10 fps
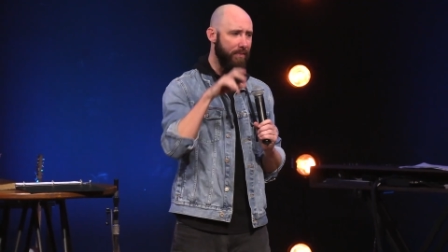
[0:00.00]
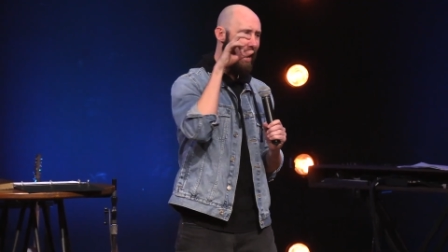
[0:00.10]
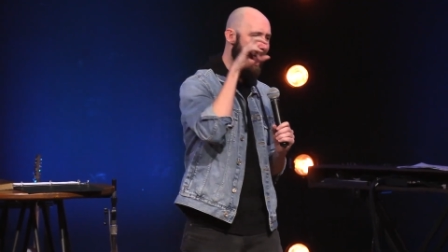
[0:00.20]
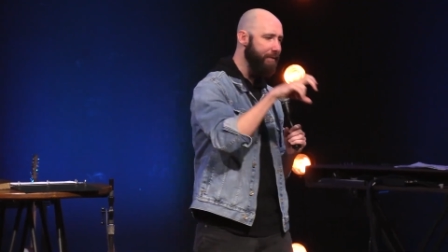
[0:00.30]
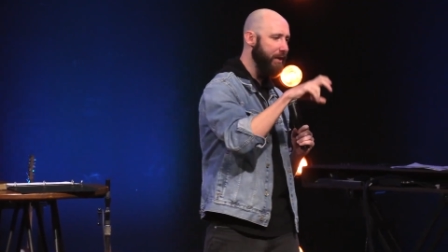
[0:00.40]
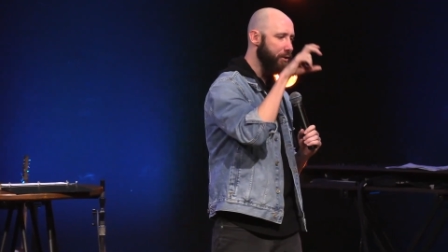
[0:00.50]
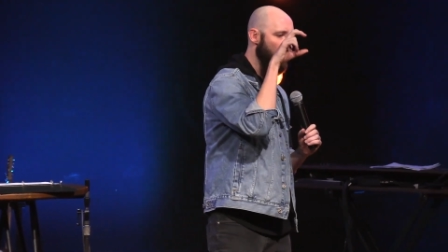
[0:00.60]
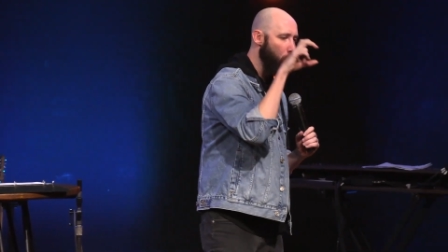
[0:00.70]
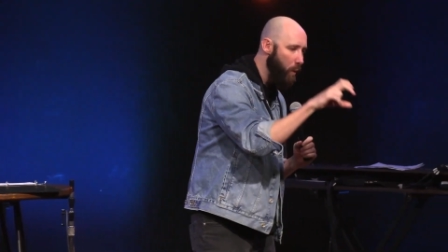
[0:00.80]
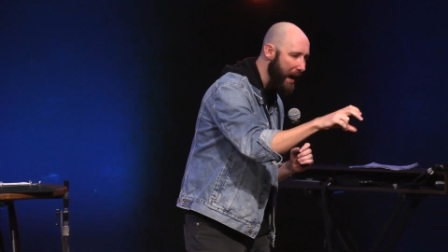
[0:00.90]
having to
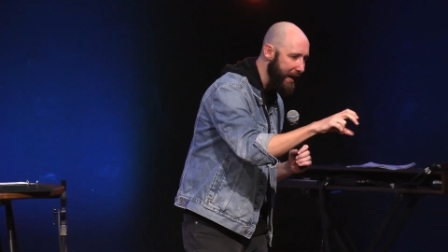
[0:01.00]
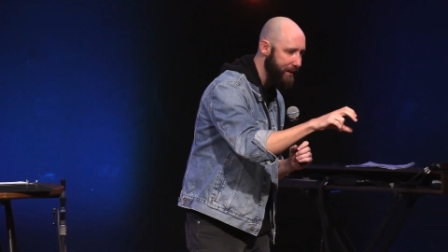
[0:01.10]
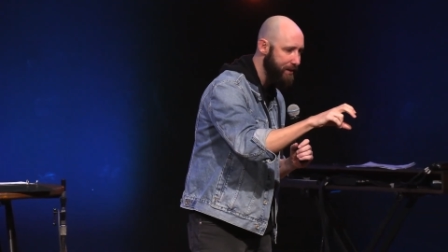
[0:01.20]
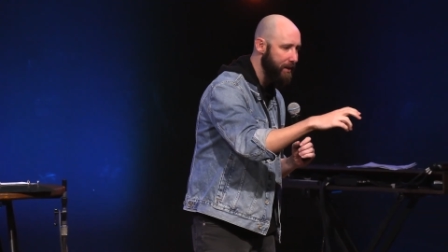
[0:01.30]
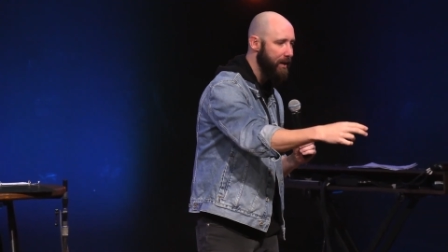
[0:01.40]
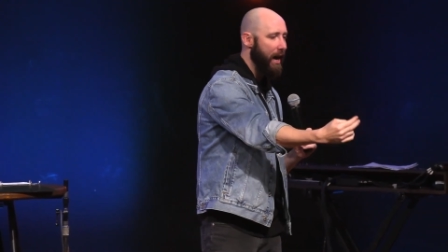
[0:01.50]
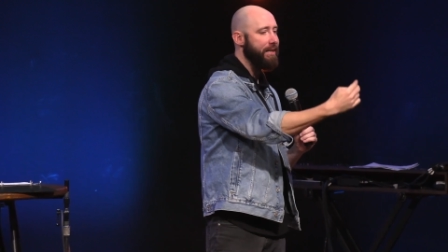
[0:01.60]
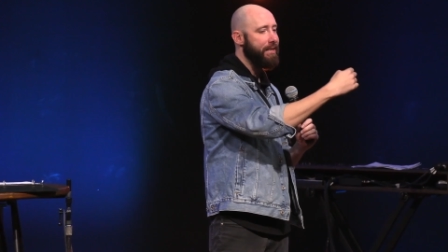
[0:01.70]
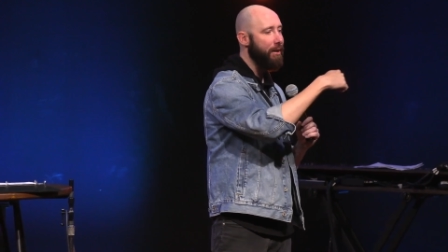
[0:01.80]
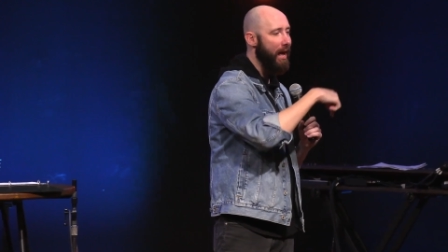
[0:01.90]
wait
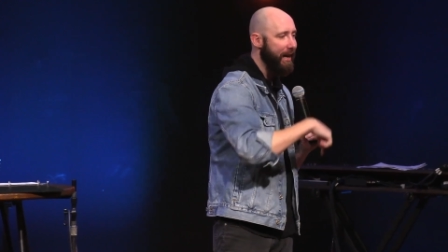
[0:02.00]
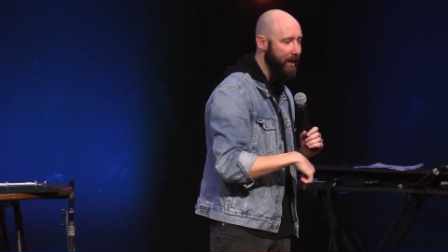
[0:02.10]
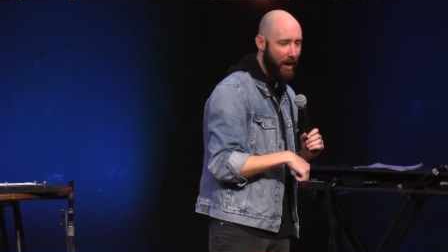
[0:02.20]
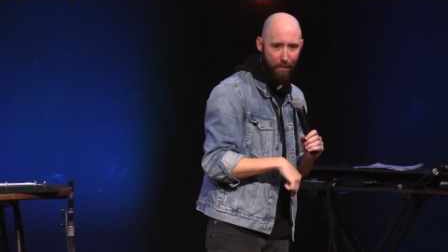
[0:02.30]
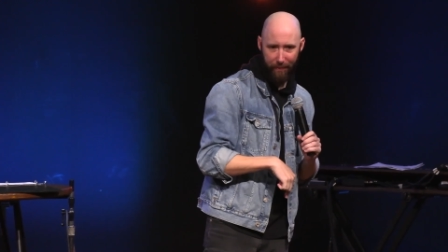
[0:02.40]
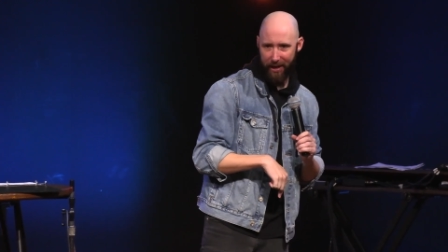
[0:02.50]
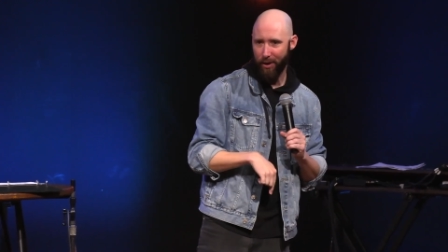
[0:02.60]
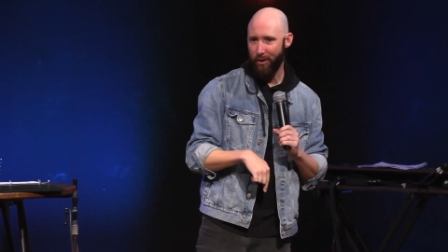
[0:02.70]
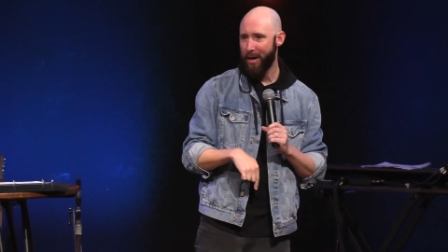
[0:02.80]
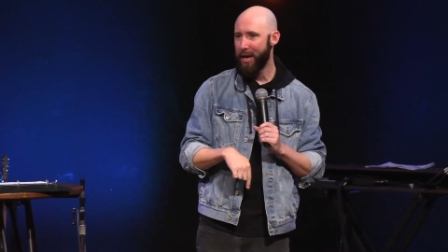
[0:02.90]
until I get up
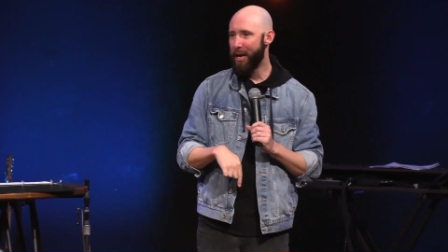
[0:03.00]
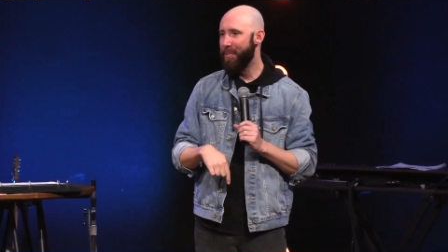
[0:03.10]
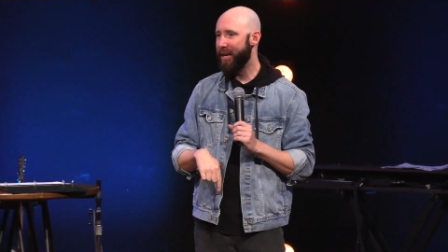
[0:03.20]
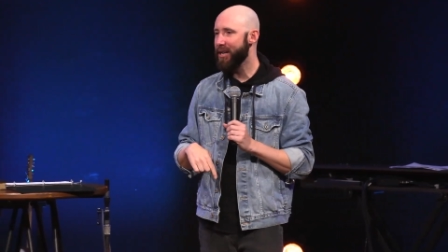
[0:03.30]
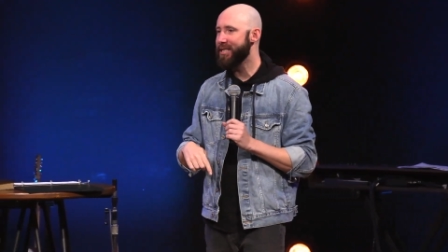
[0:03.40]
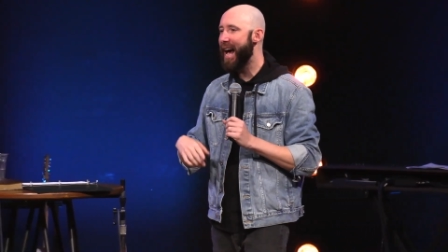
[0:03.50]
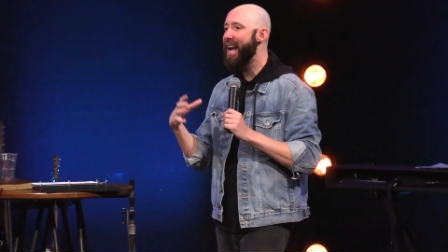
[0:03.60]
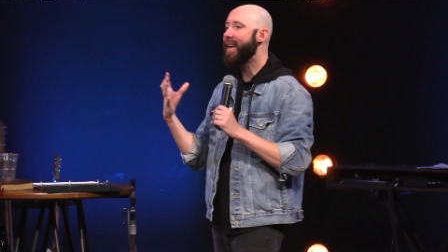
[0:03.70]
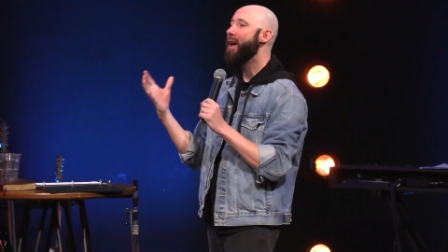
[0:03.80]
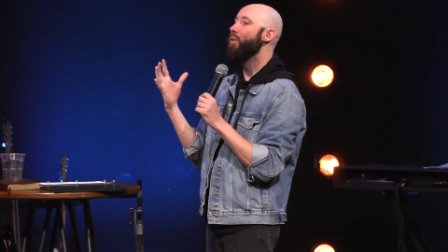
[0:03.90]
here because I
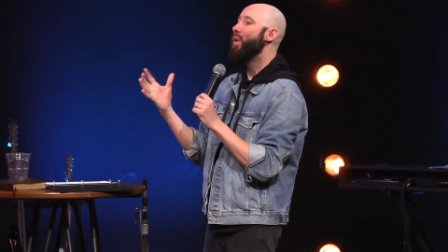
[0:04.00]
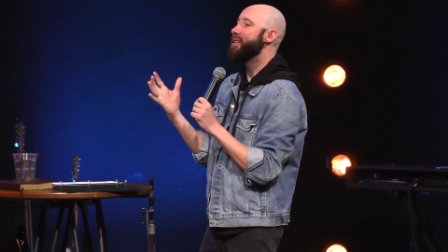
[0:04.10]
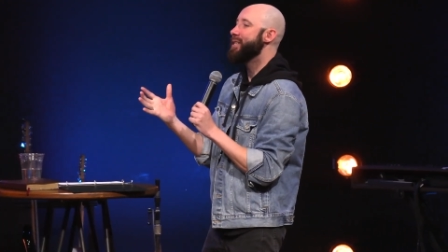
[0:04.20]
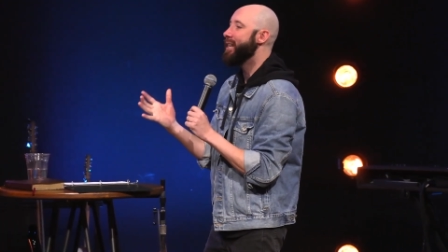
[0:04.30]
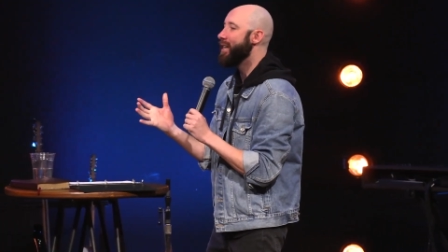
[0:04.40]
can't wait to get